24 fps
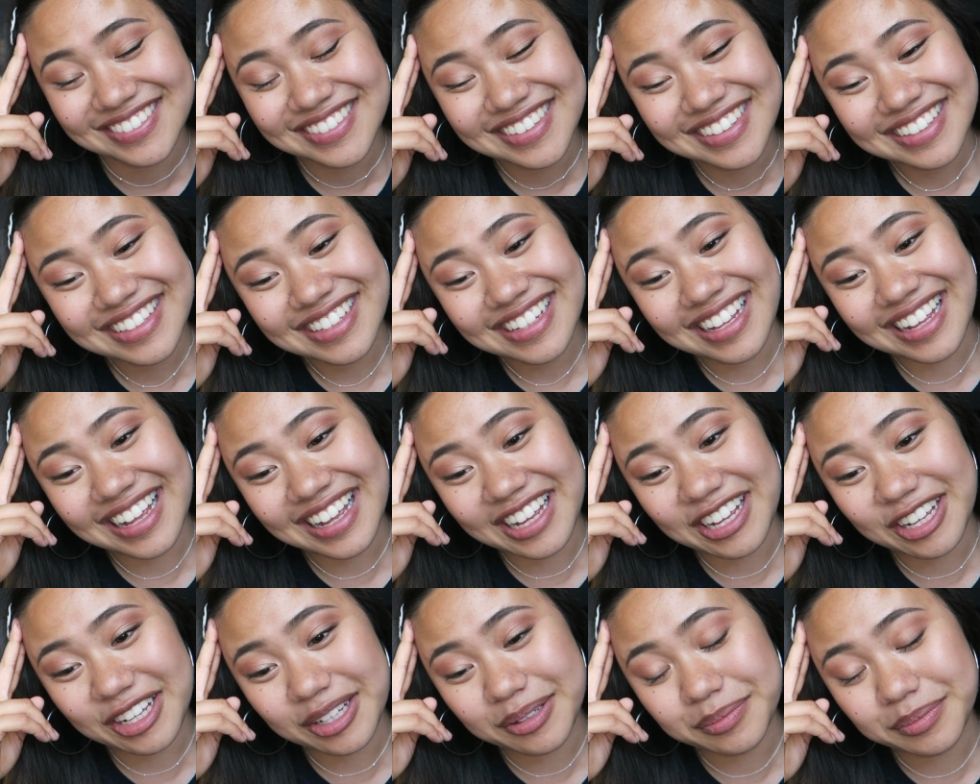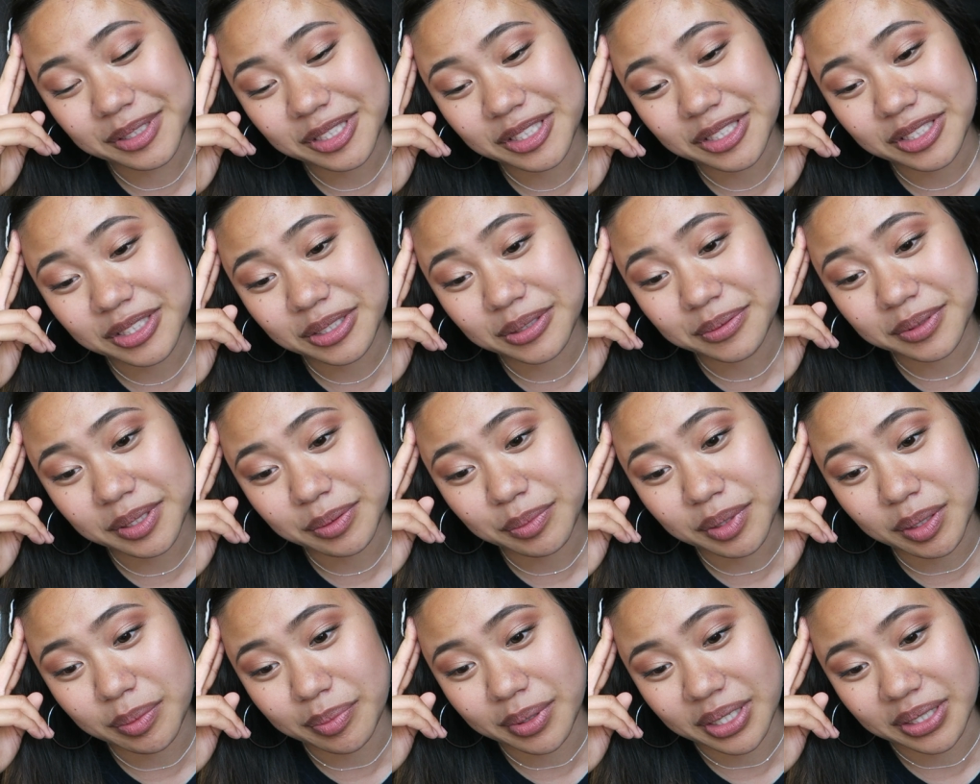So... Um, you and
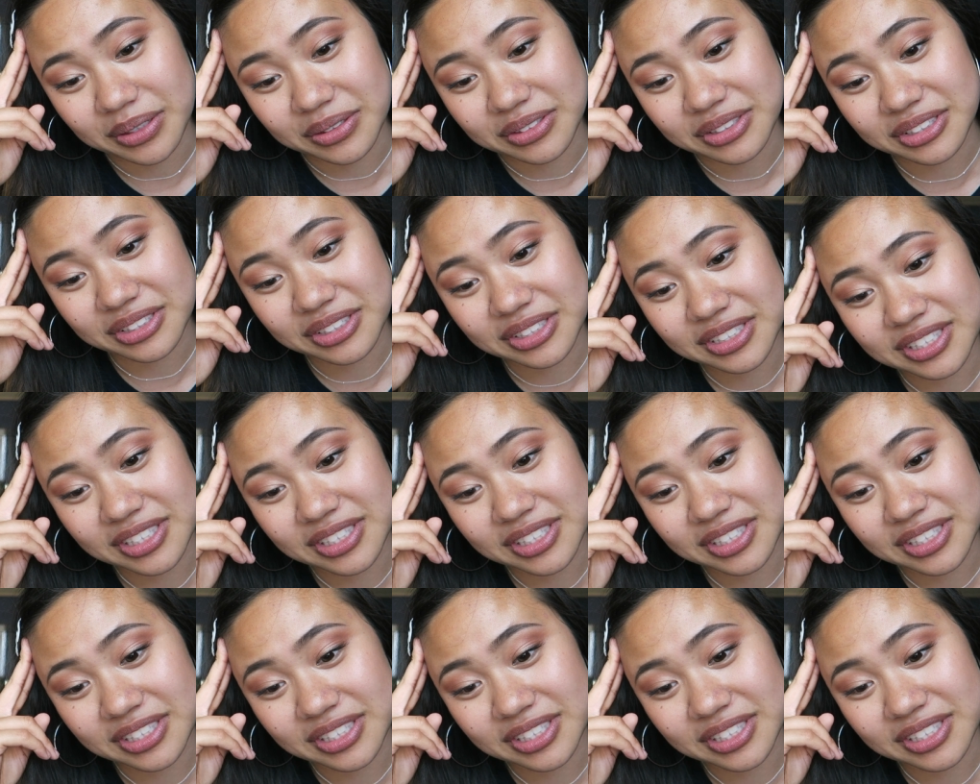me both.